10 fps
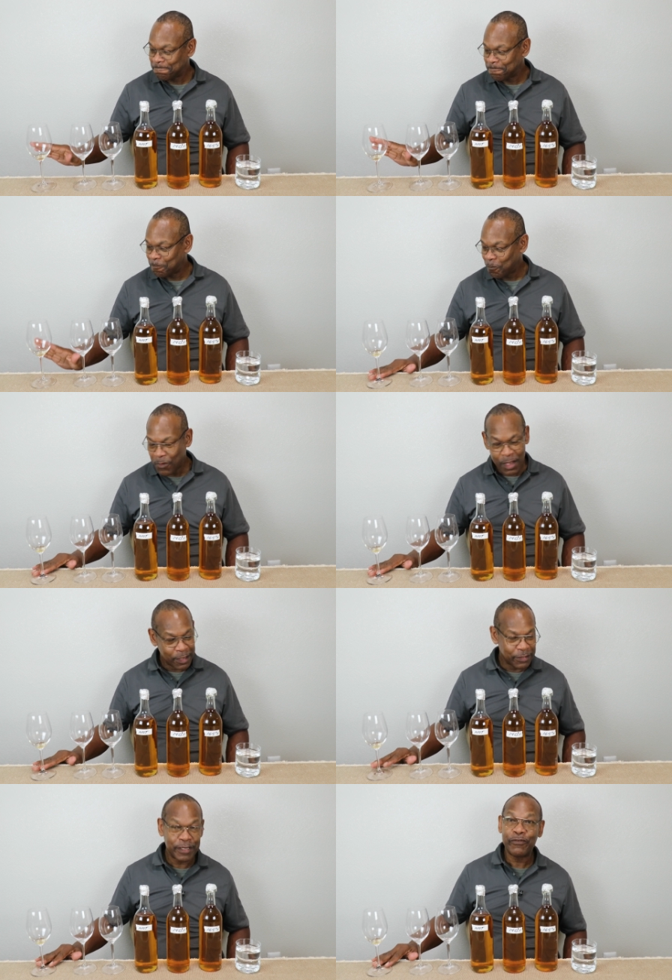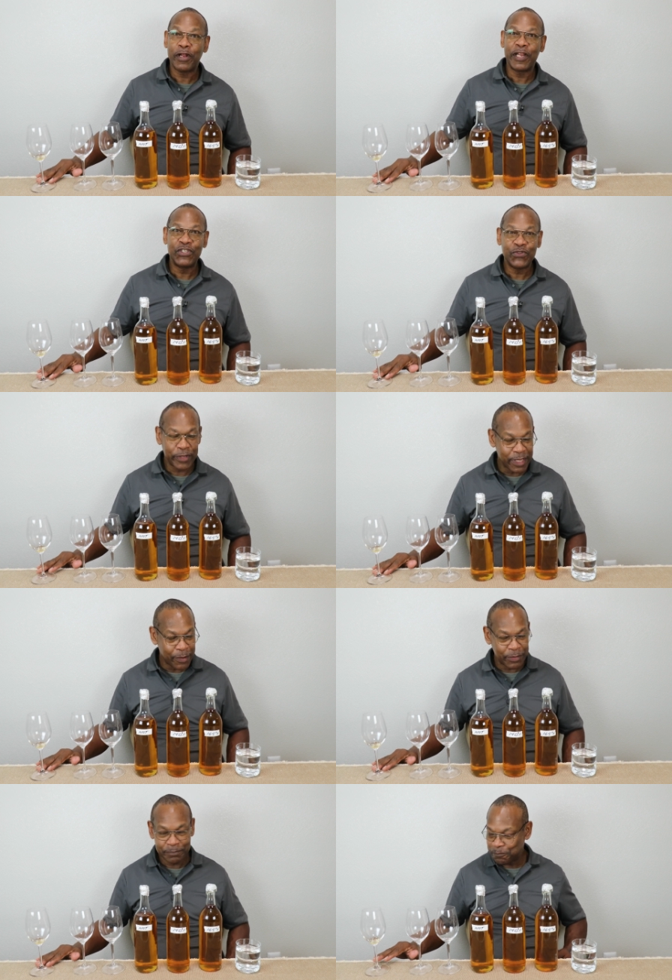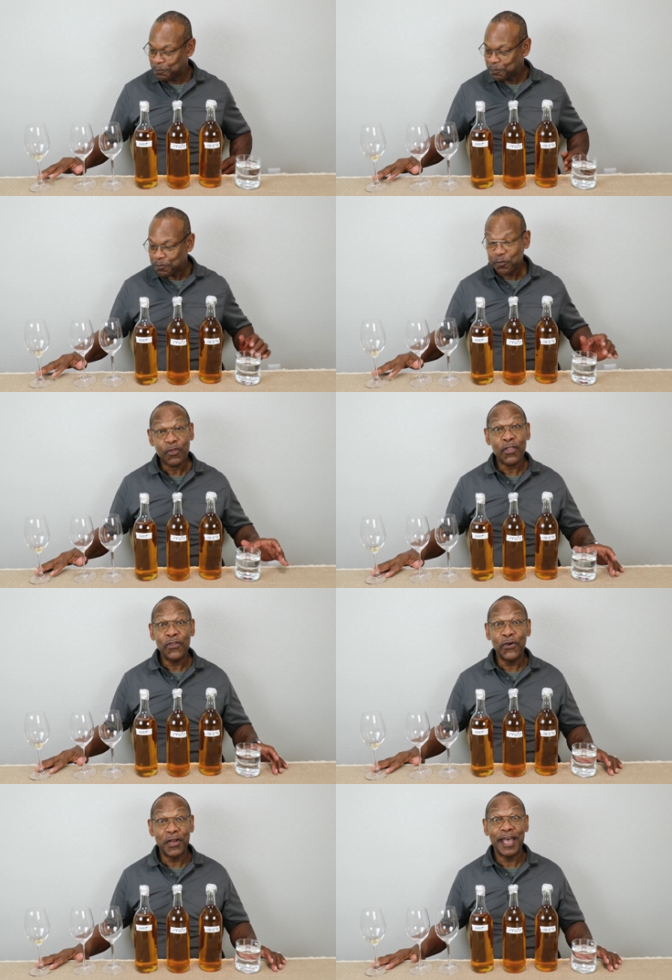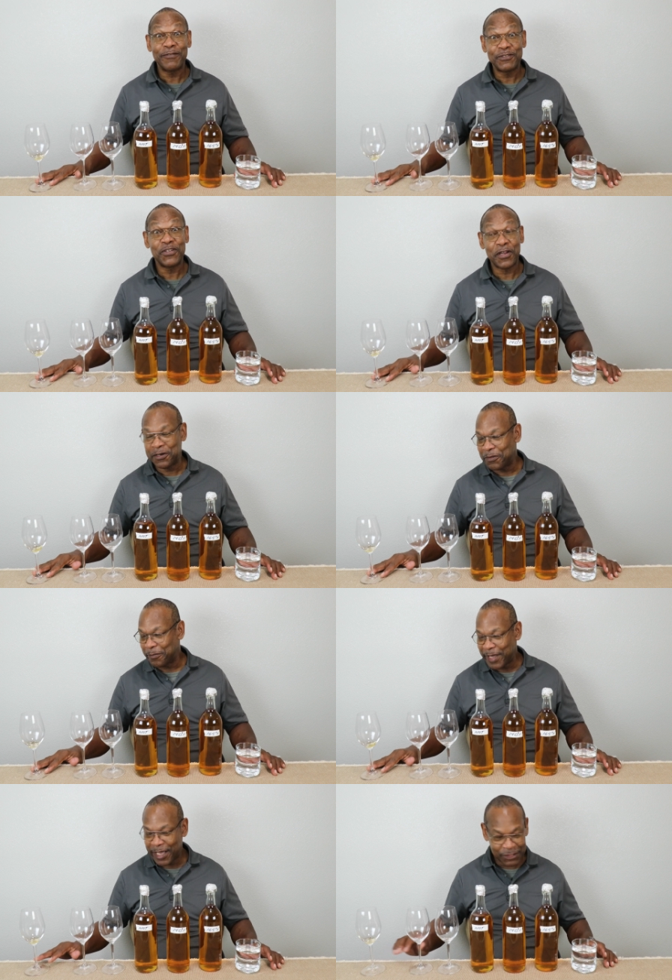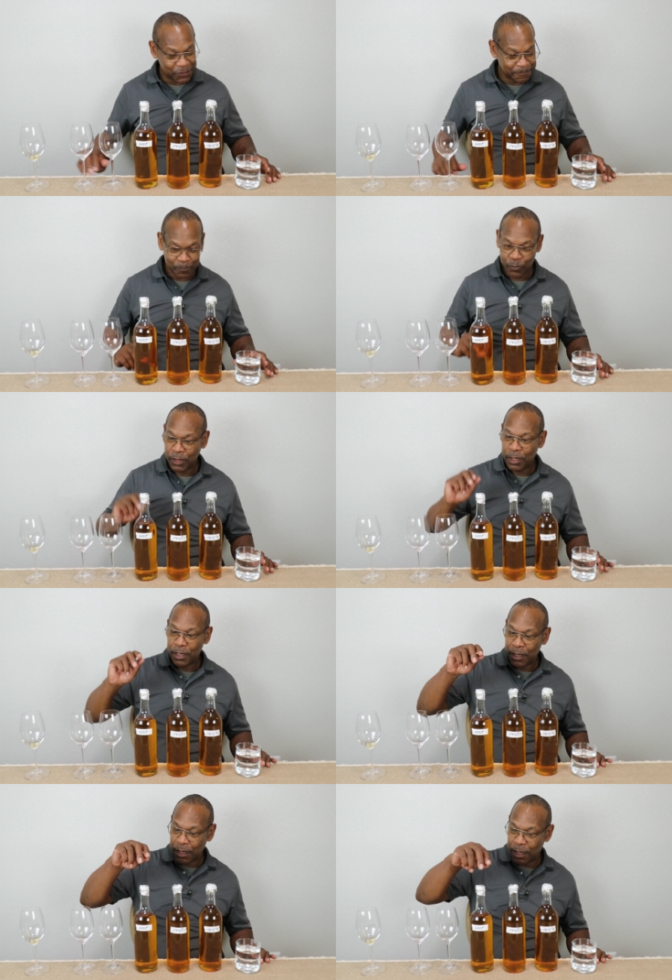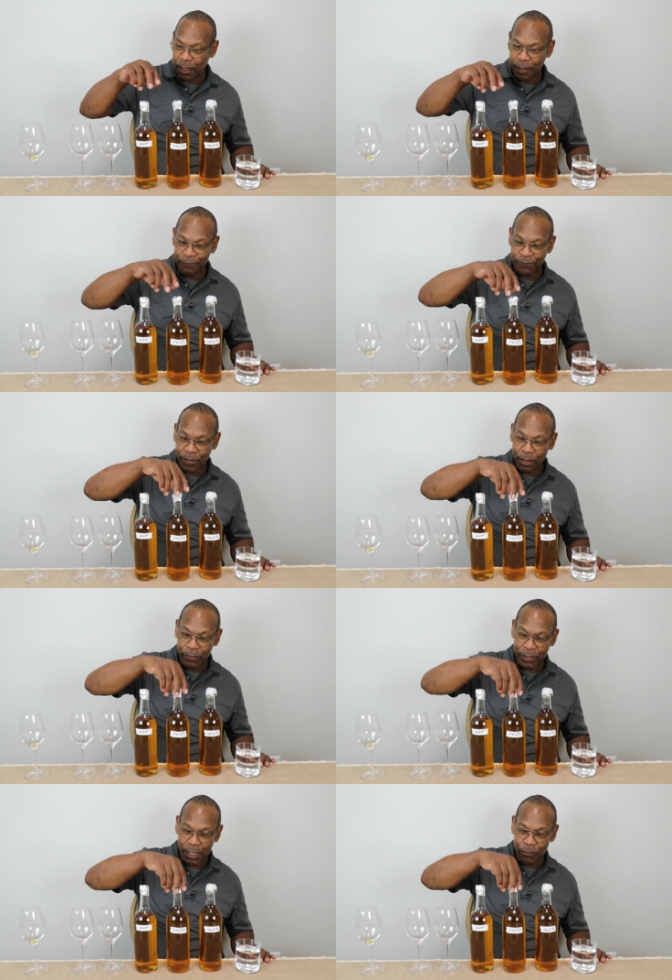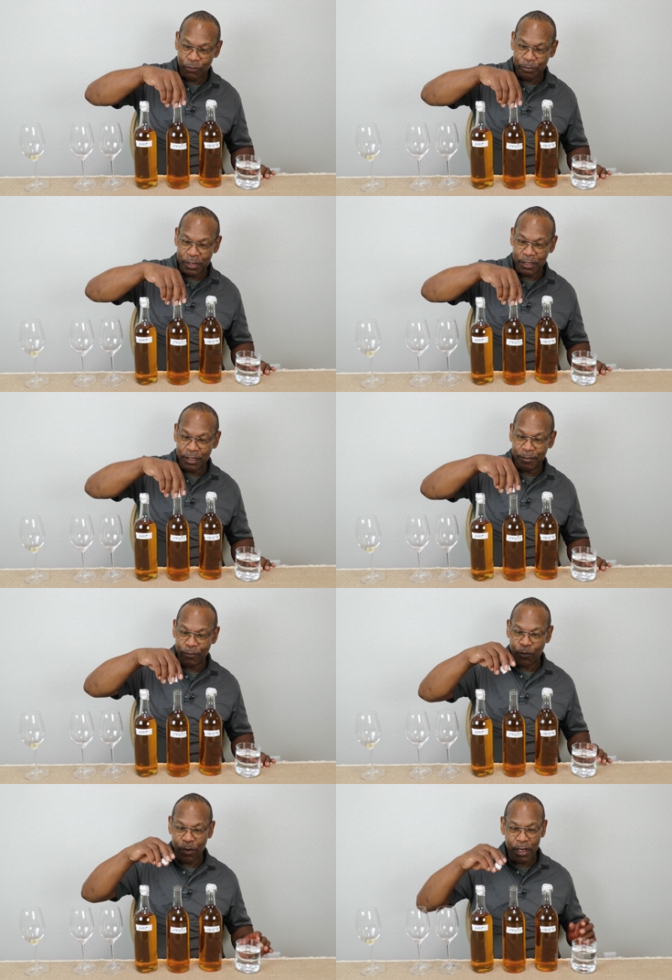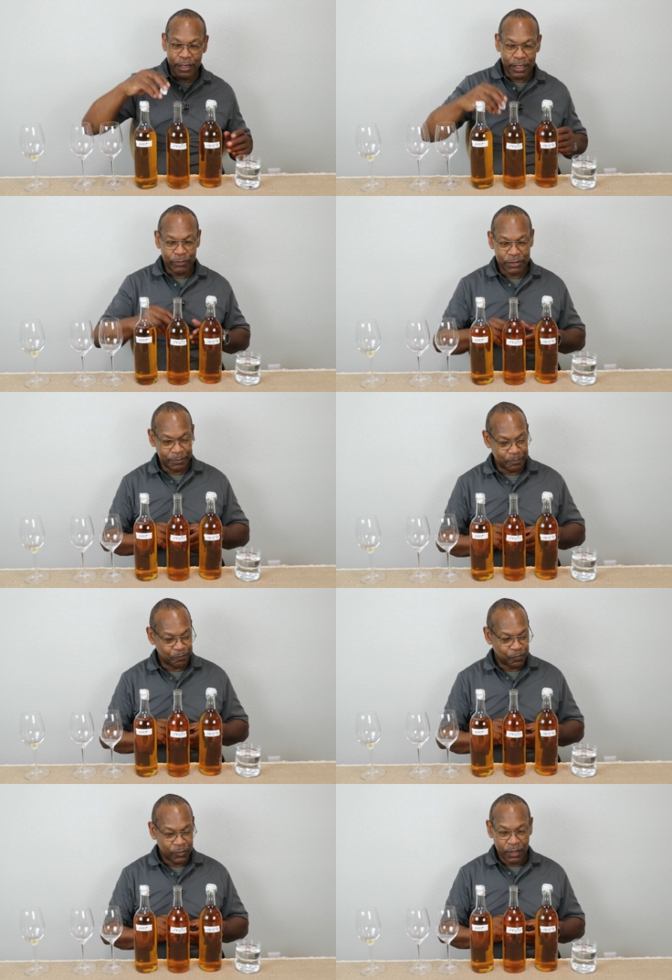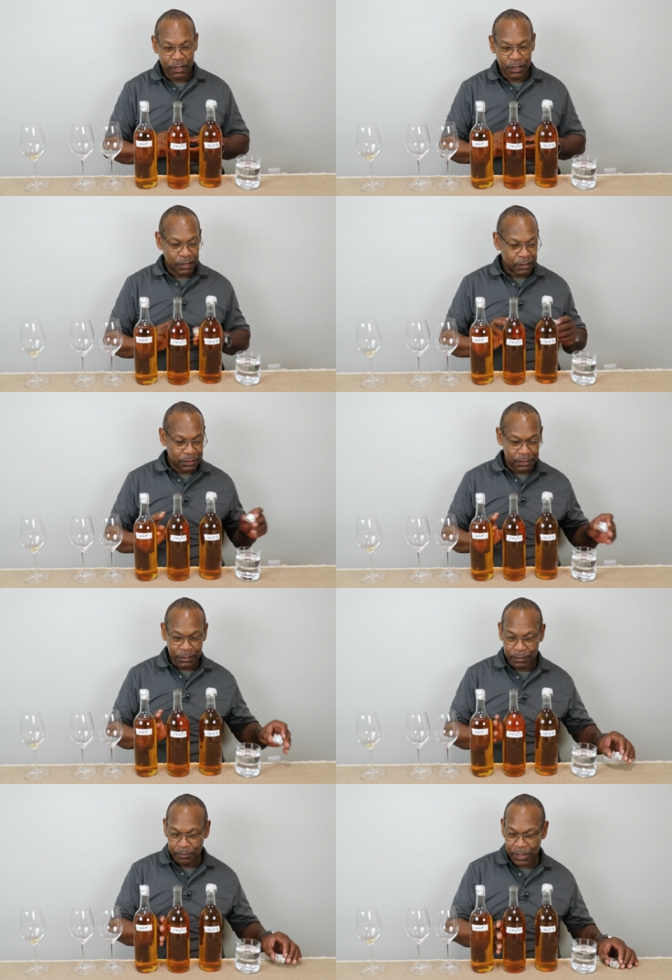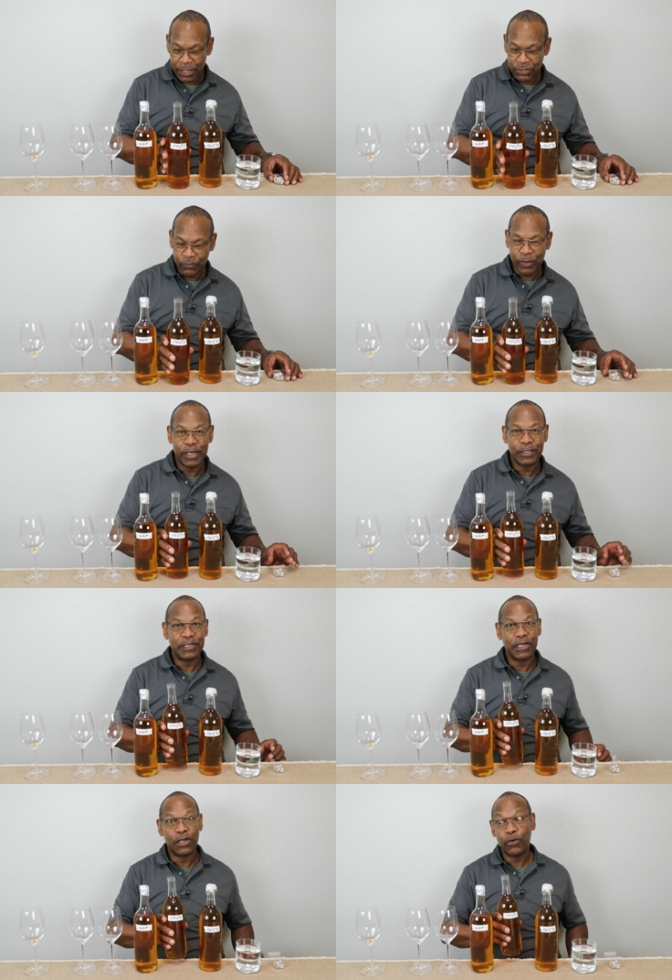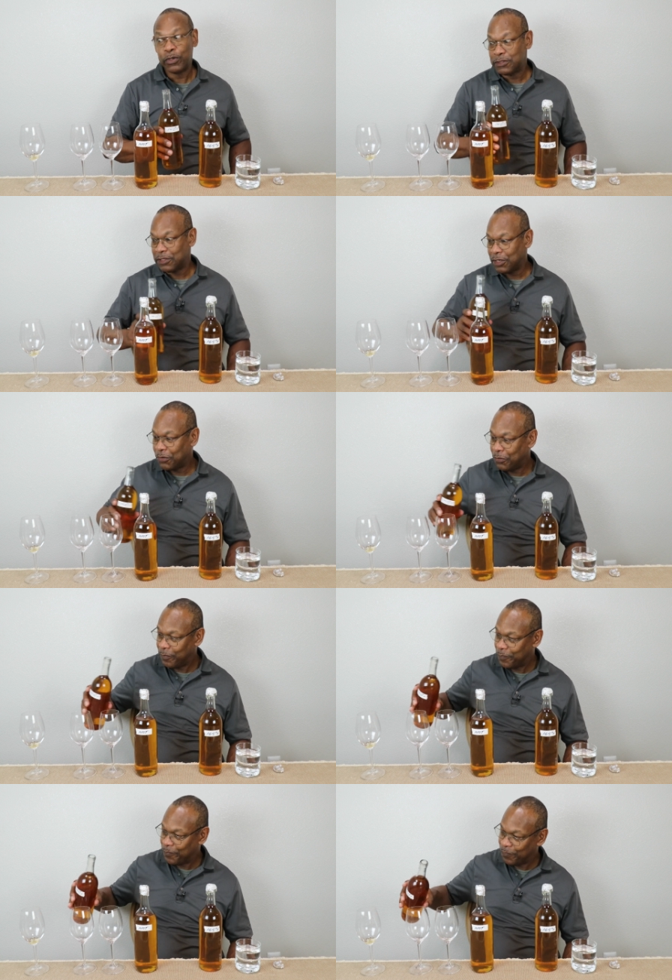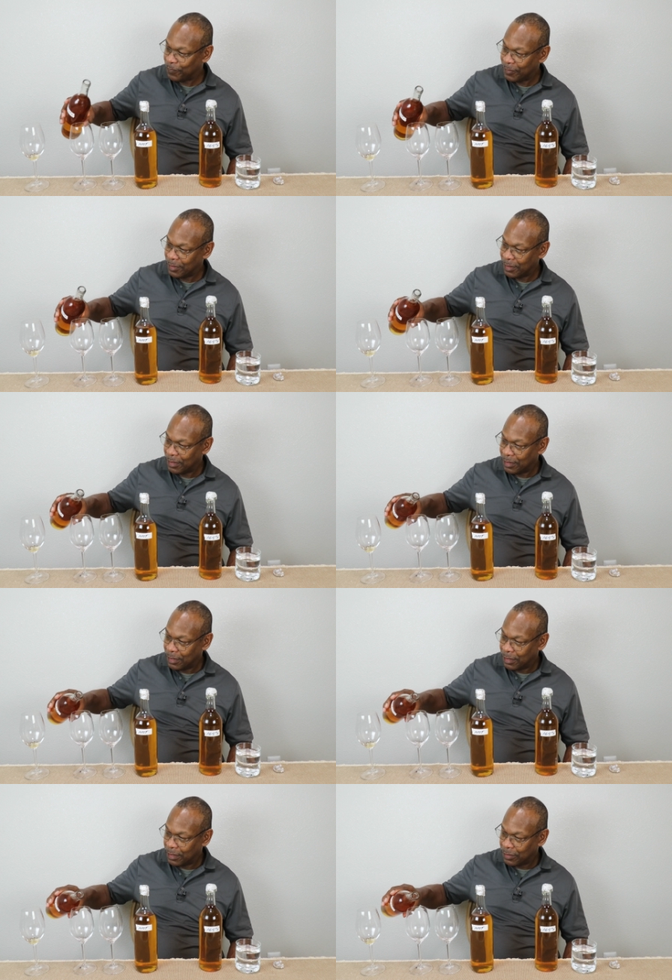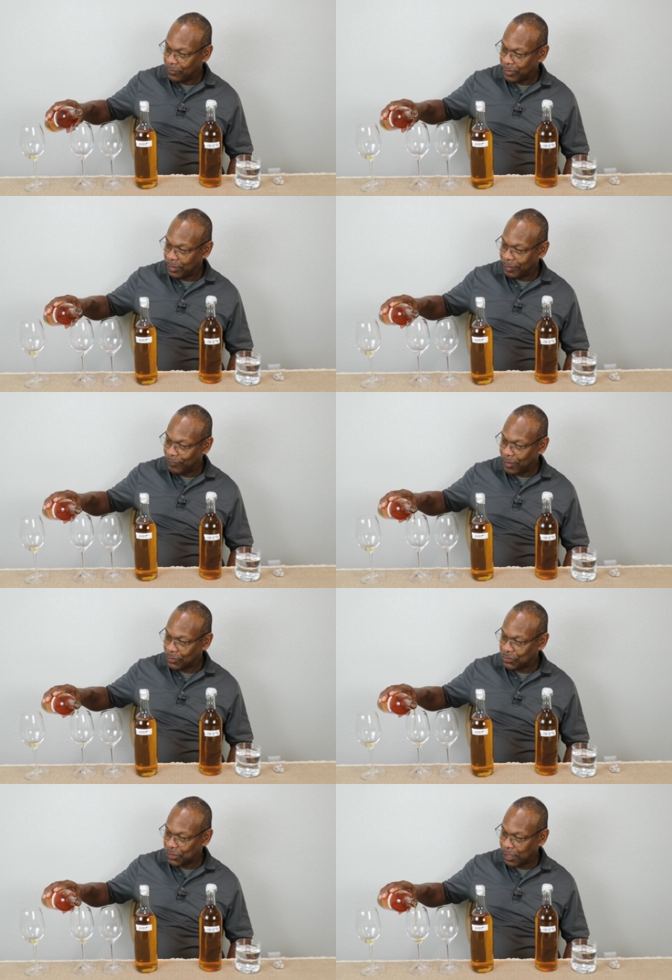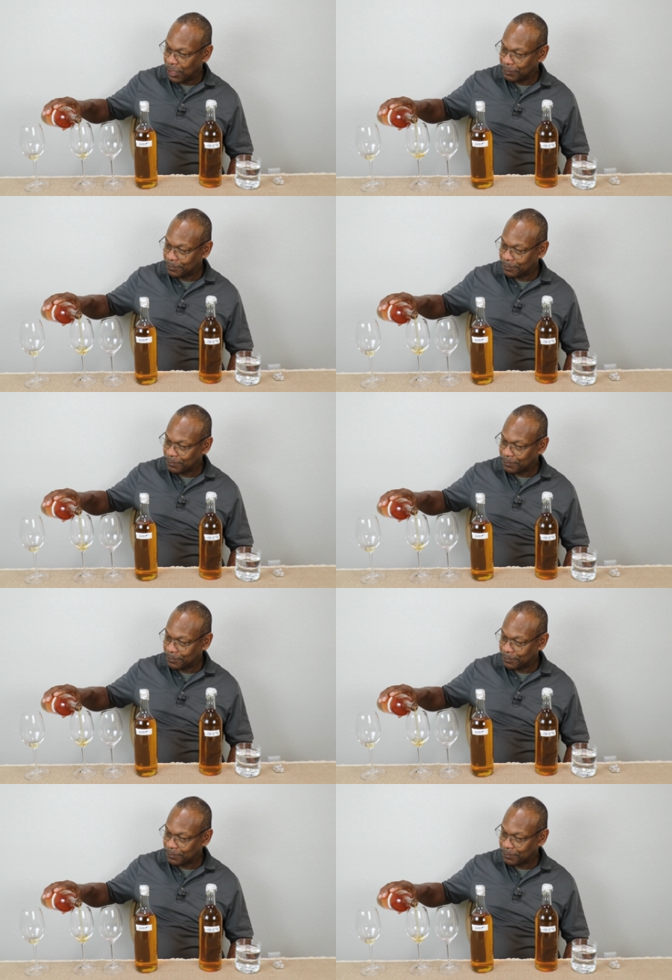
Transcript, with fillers: Oh, definitely enjoy that one. Going to have to start another batch. Following that will be the wine that was pasteurized low and slow. Go ahead and give that a shot.